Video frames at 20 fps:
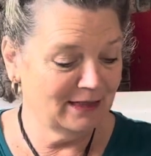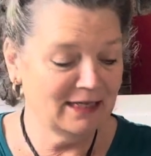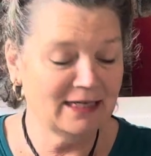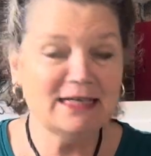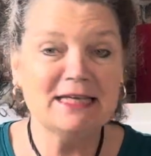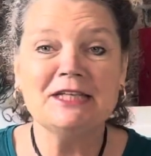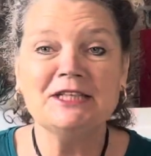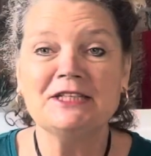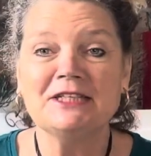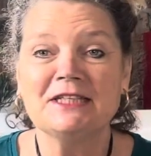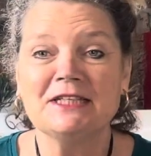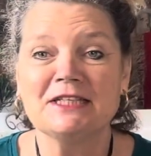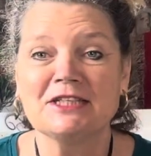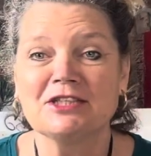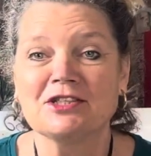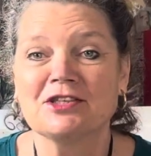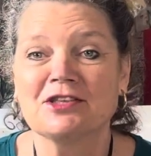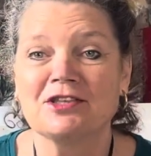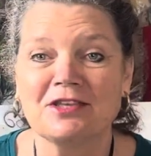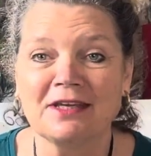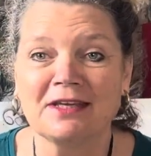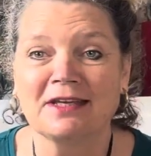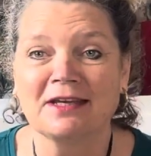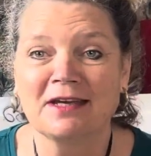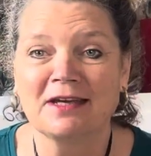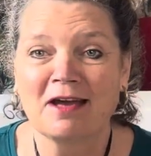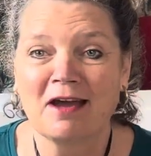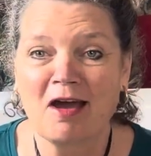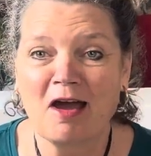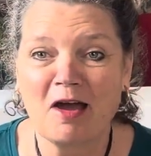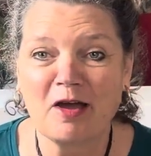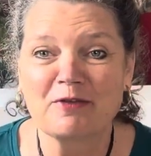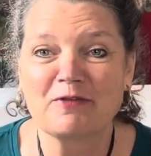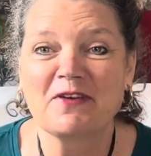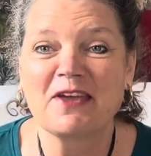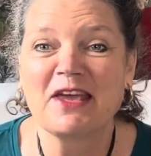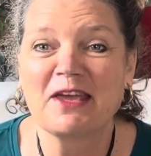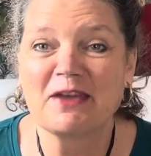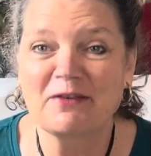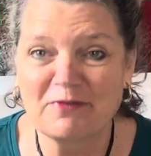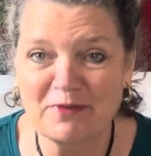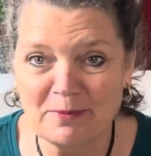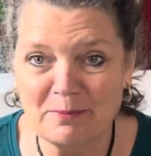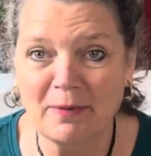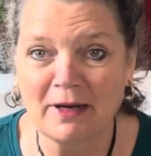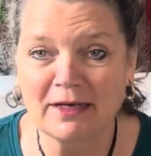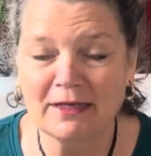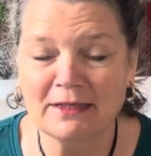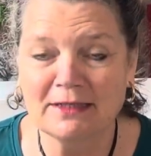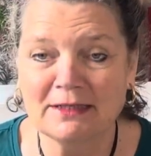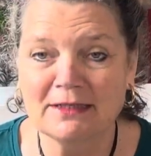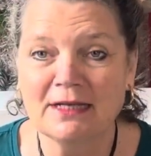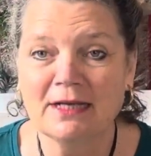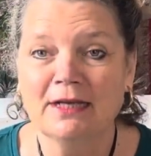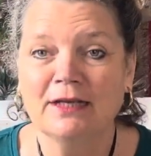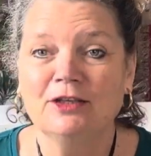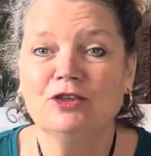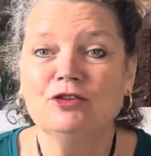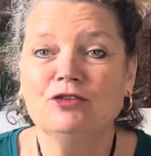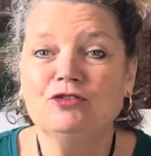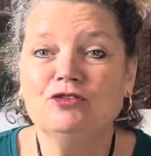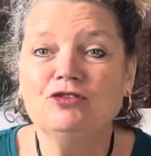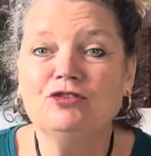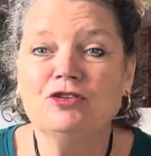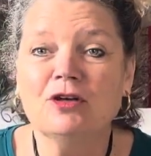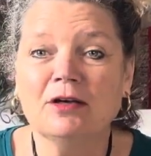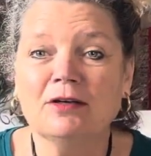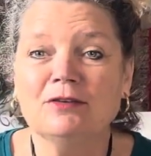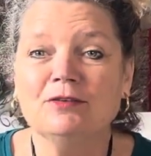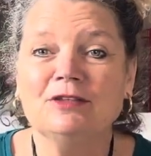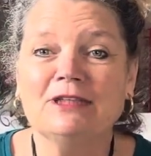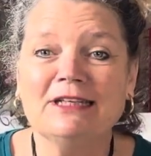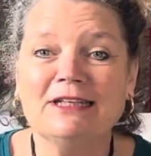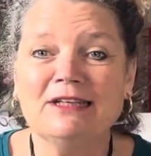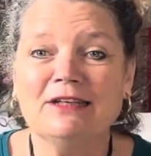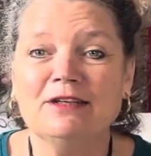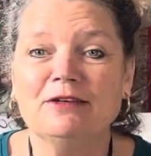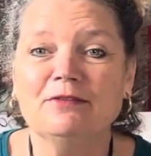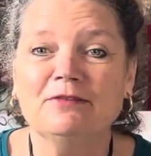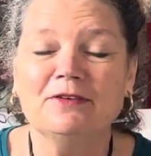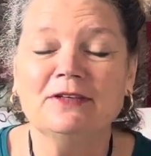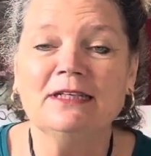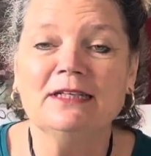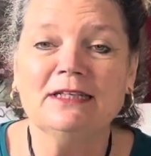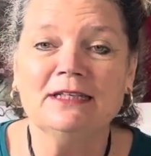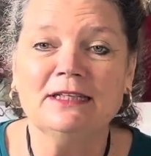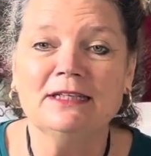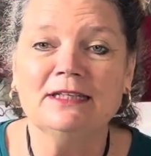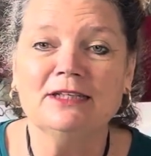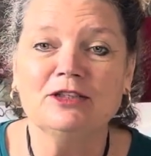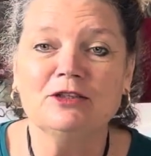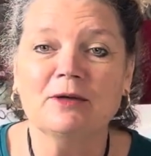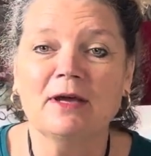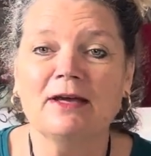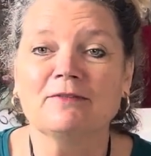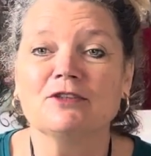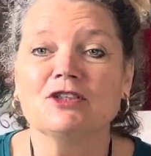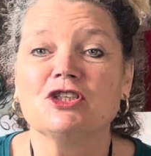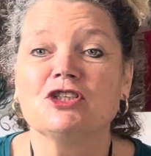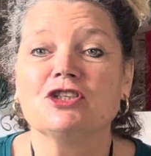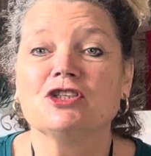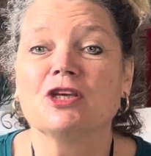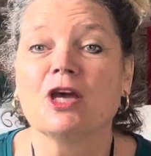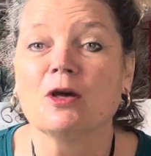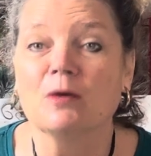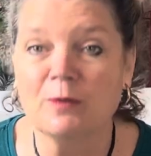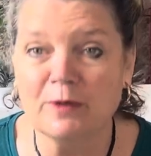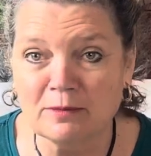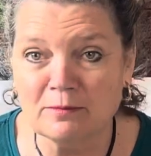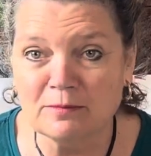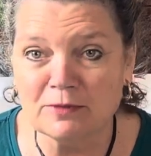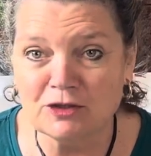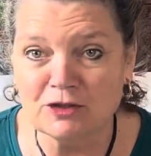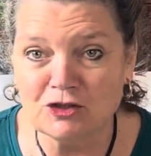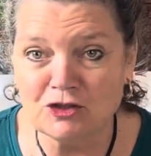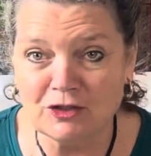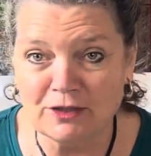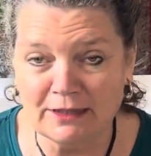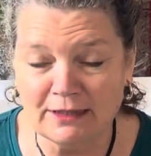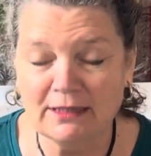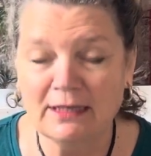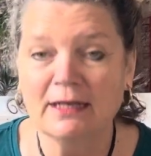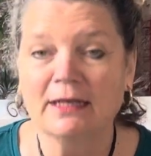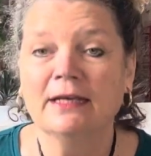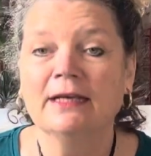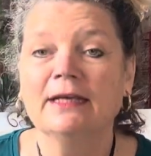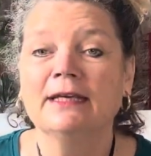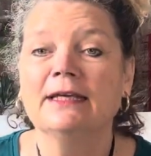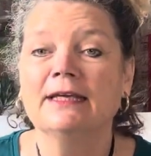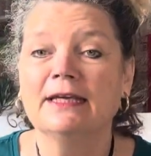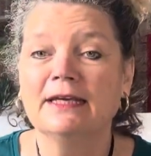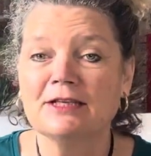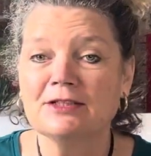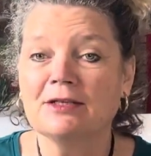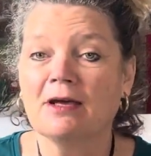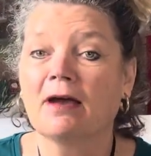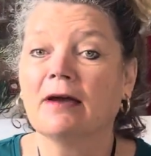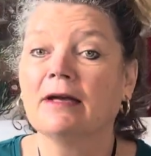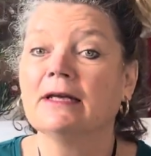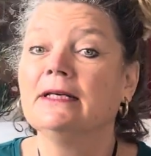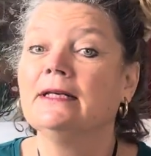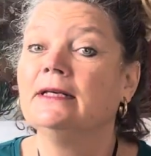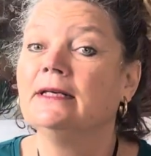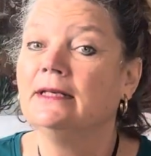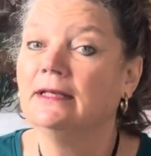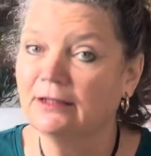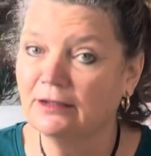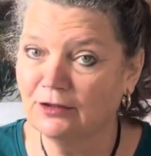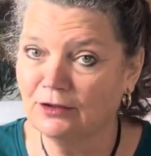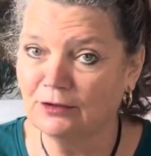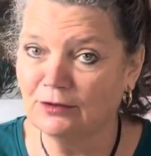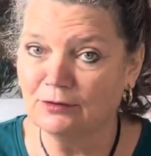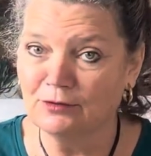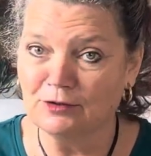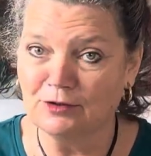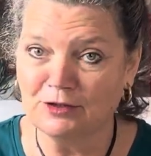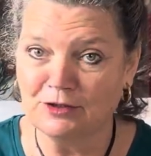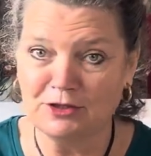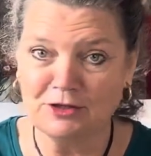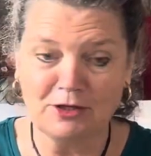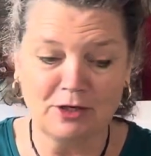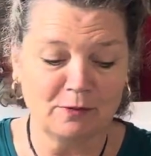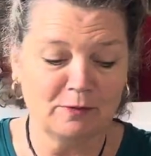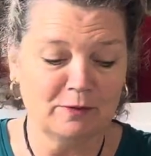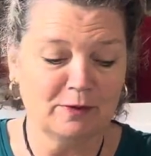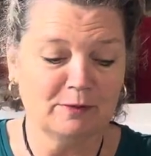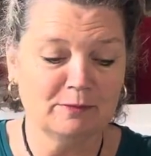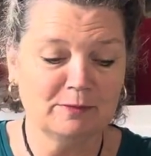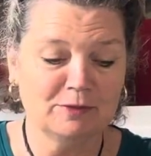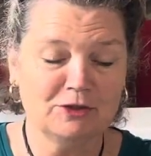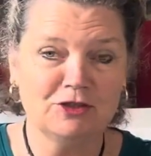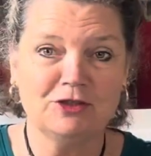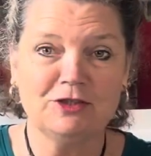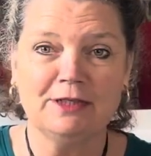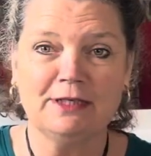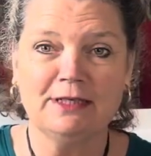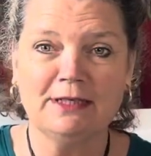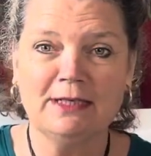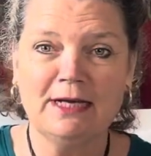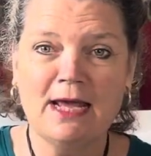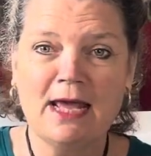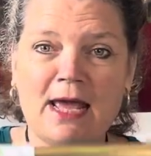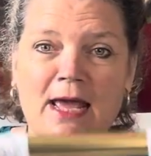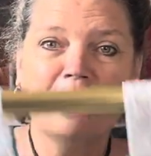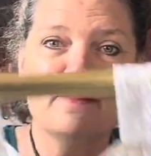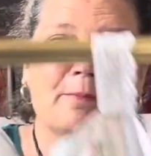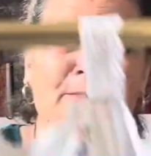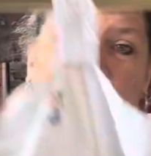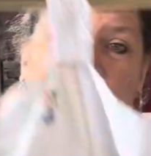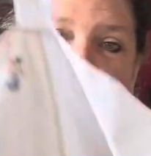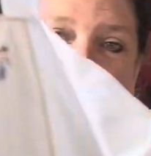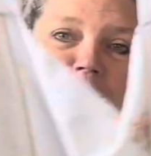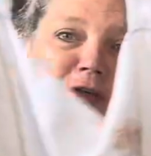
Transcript: easiest thing I've ever made. You don't even need to have a sewing machine. Yes, I did use a sewing machine, but